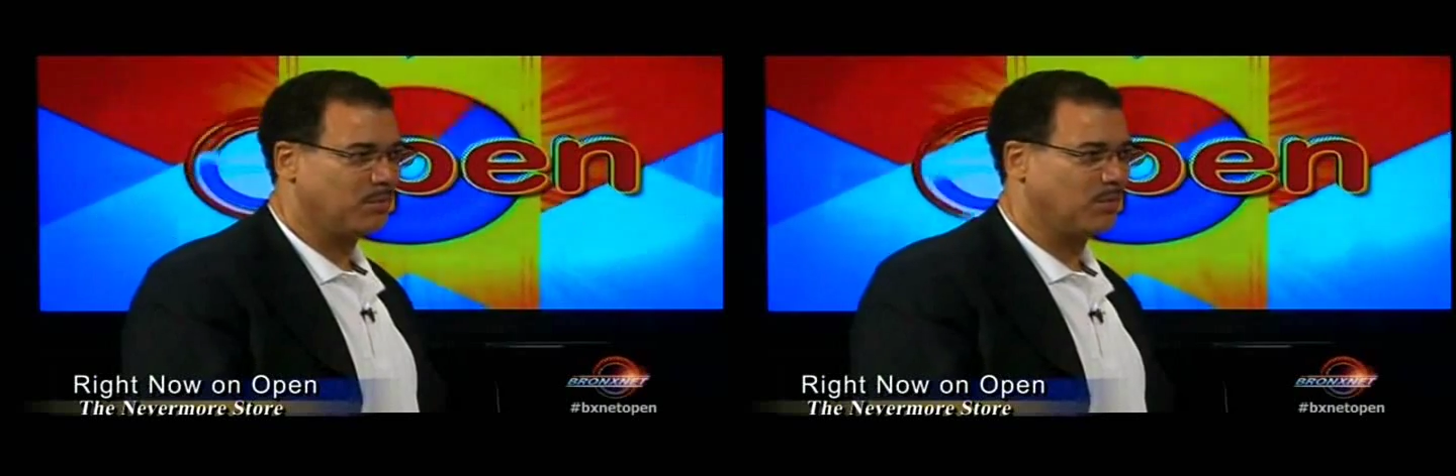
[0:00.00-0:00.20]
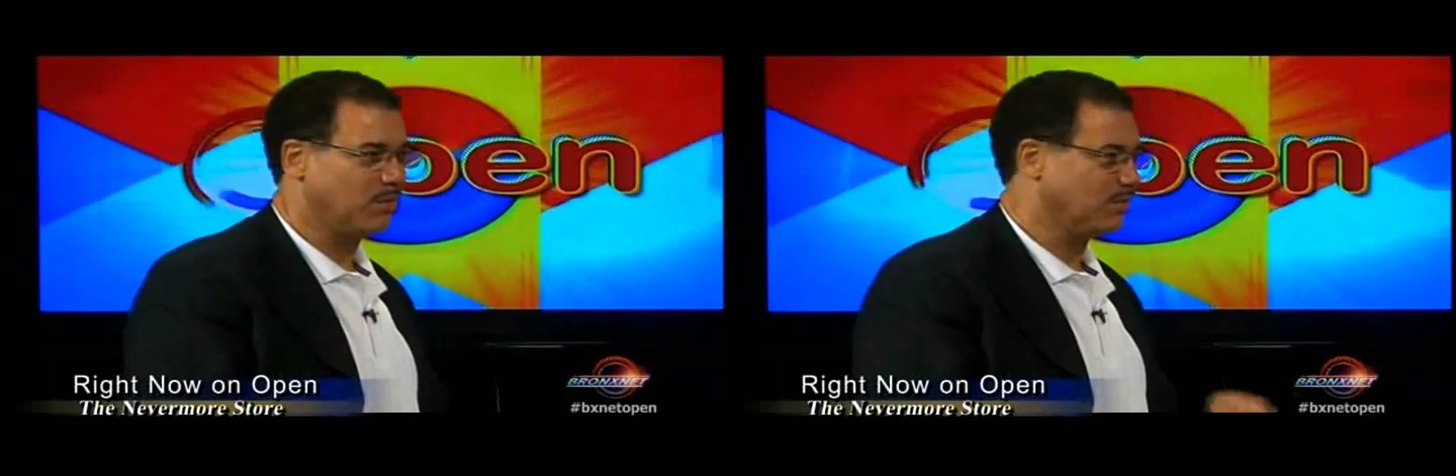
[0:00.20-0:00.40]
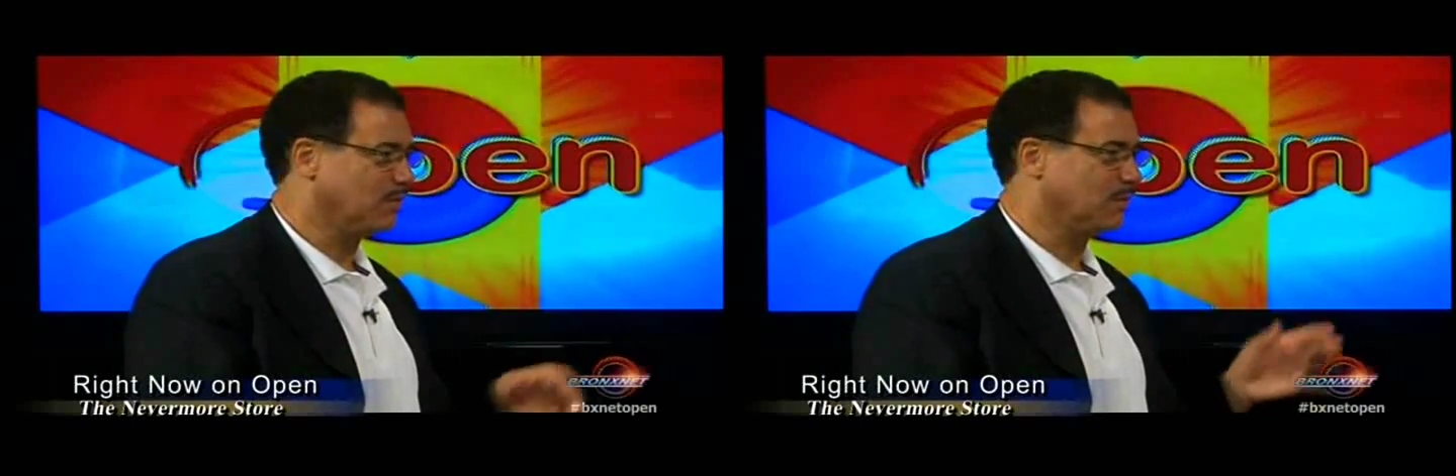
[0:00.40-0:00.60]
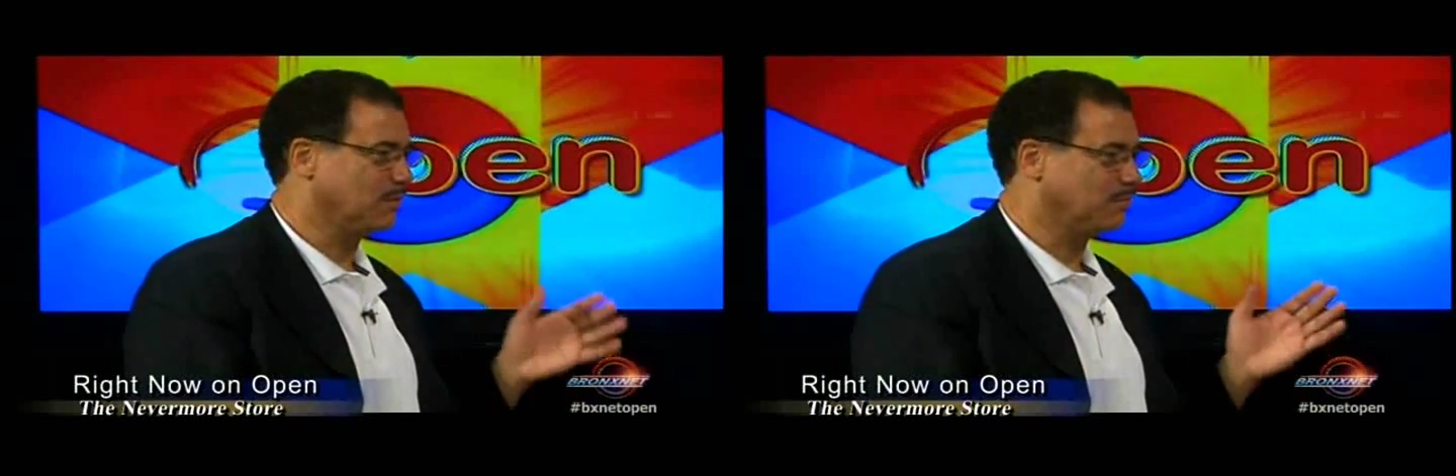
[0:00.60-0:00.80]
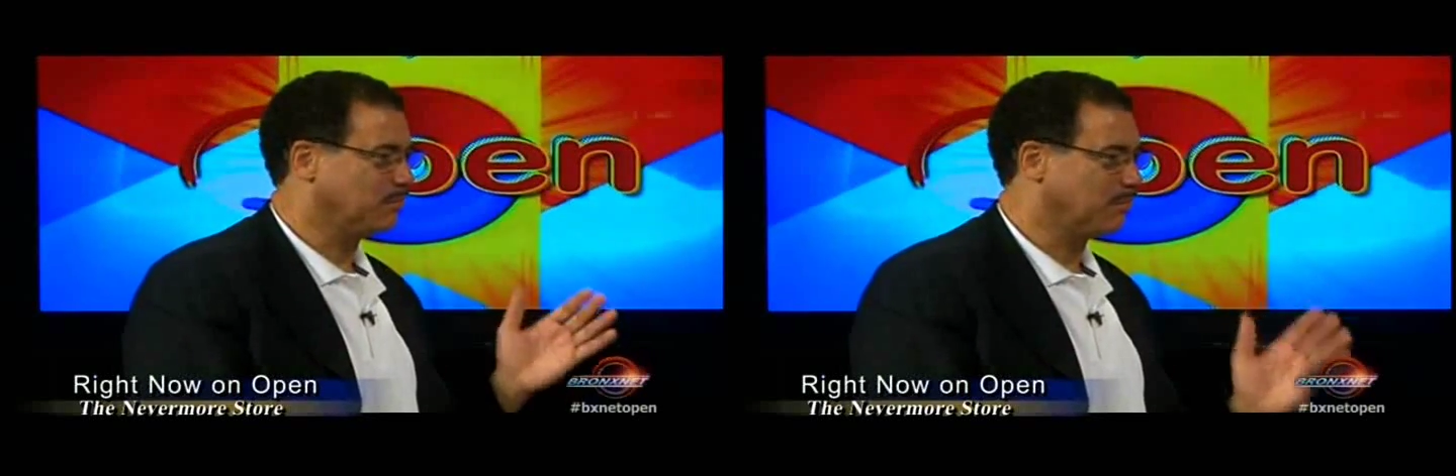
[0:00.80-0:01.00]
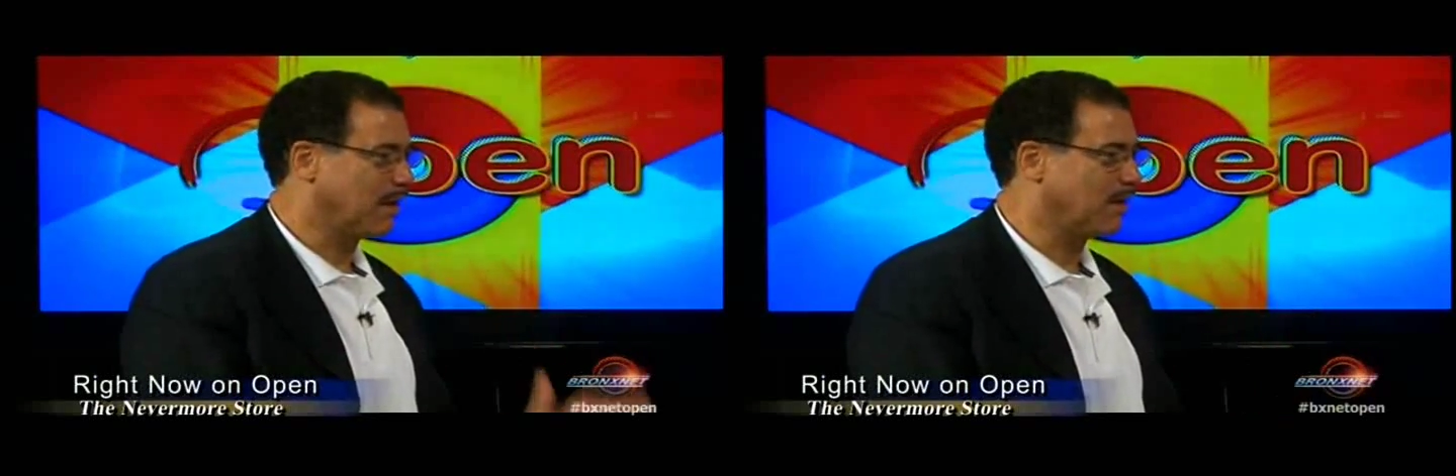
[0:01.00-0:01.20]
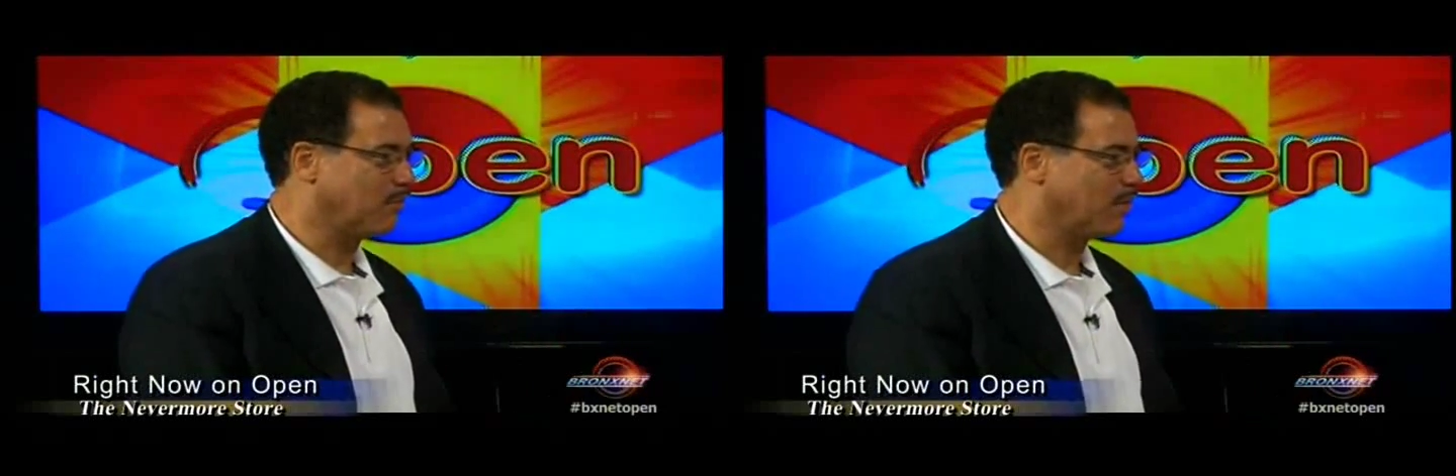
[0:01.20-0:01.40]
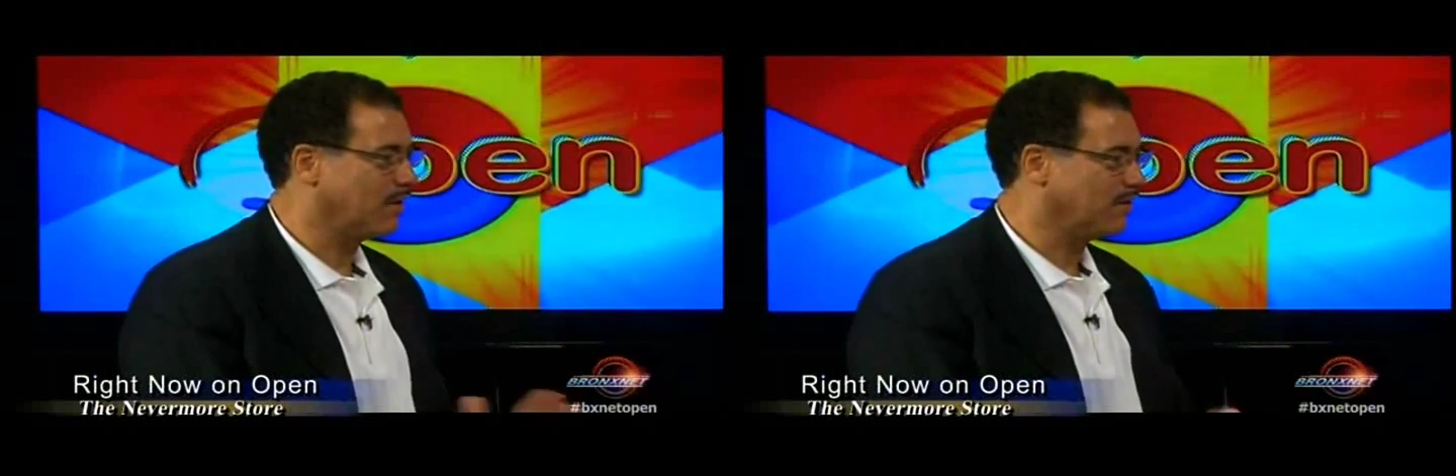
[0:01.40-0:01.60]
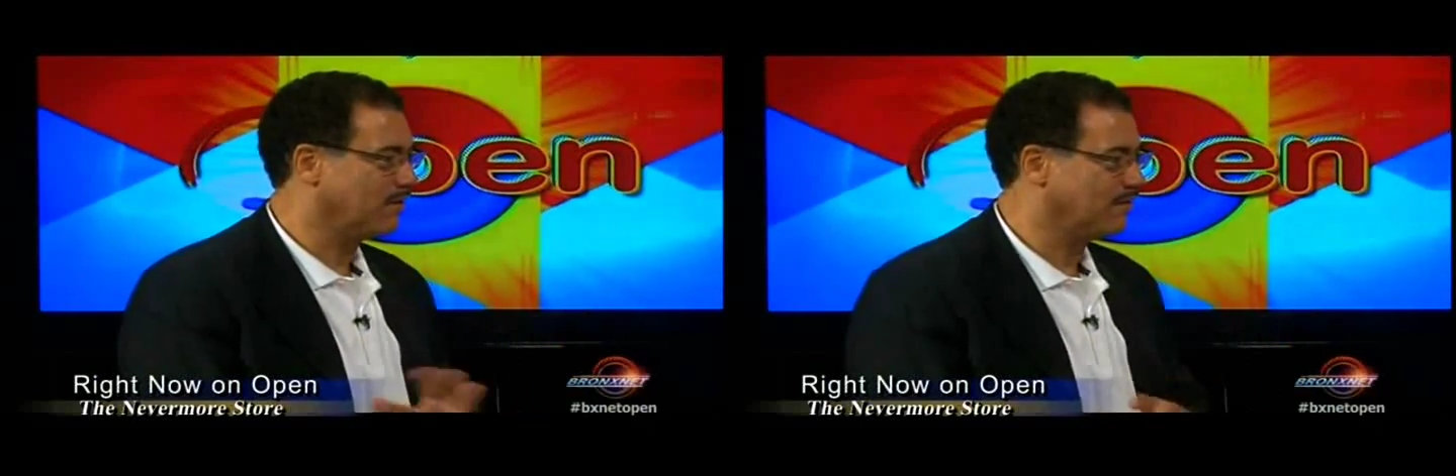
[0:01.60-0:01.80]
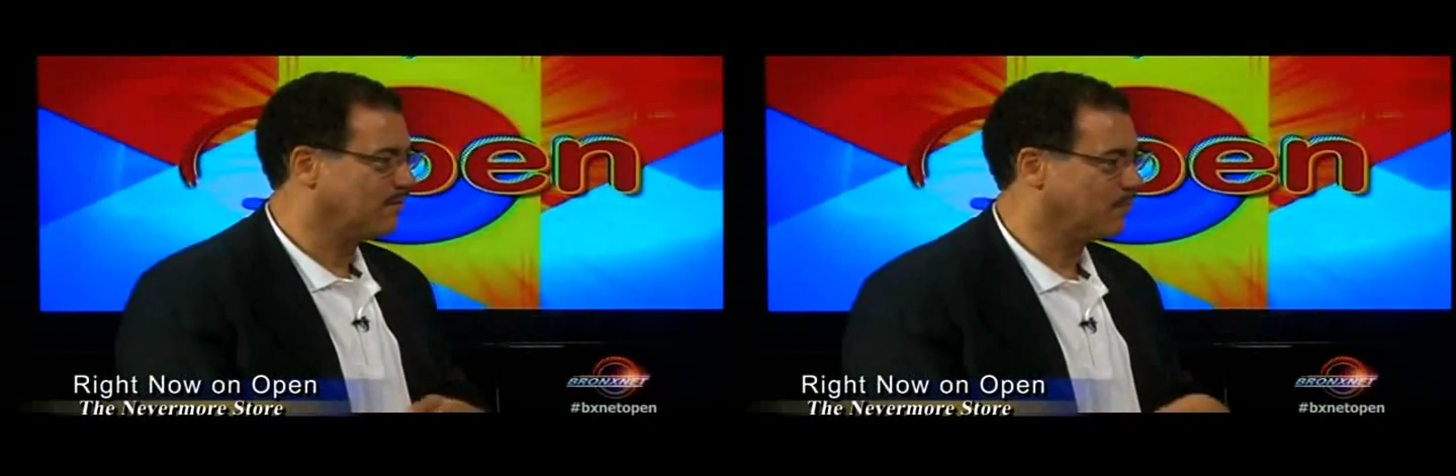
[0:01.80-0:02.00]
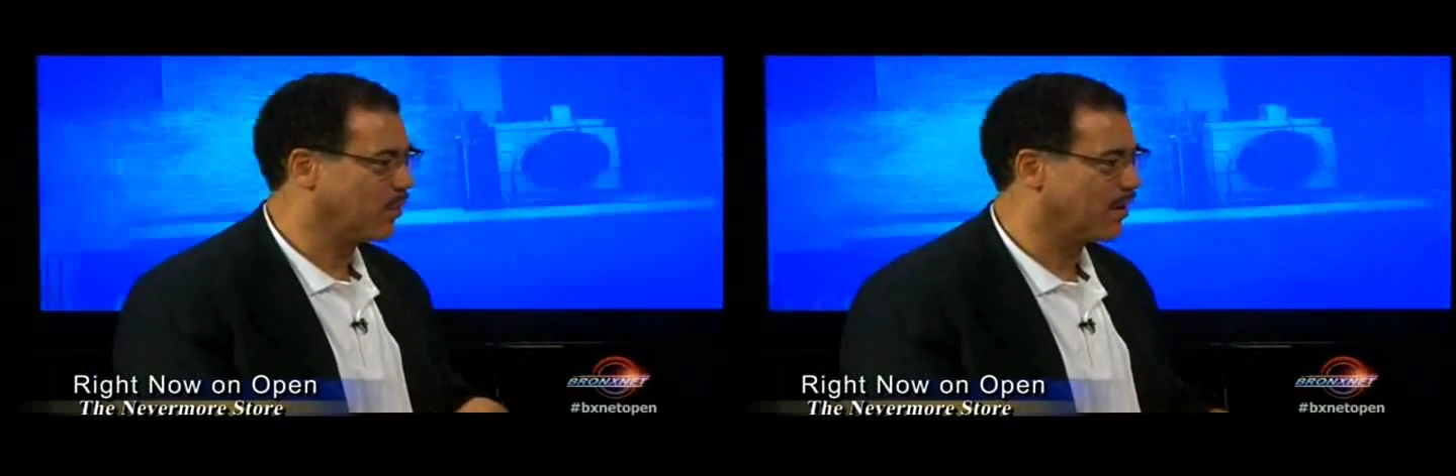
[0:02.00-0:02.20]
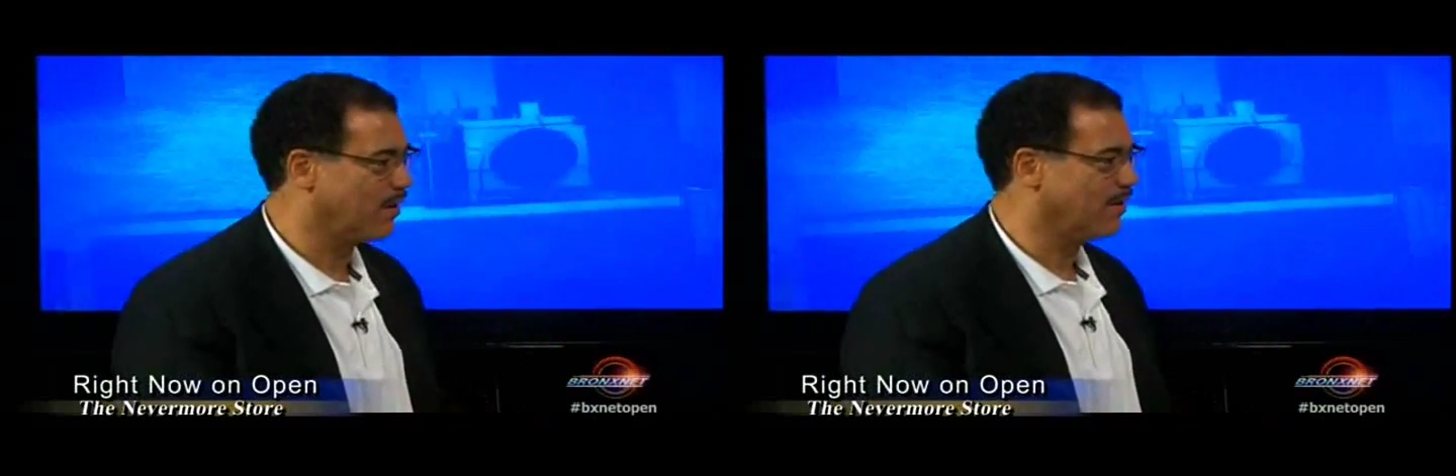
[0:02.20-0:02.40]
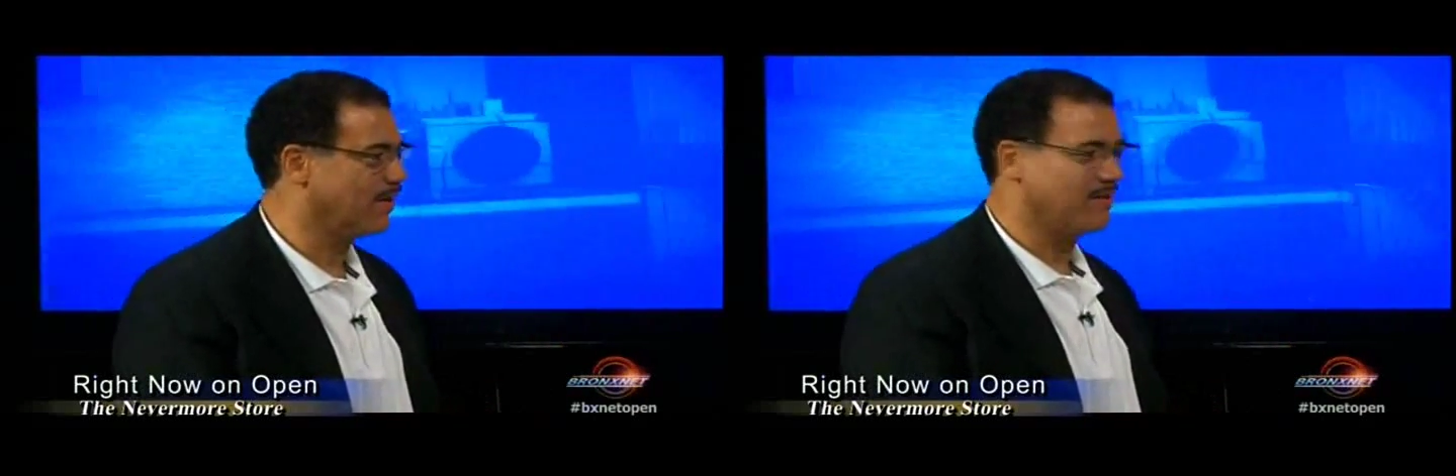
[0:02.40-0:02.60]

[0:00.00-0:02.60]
or black, green, and red, wow.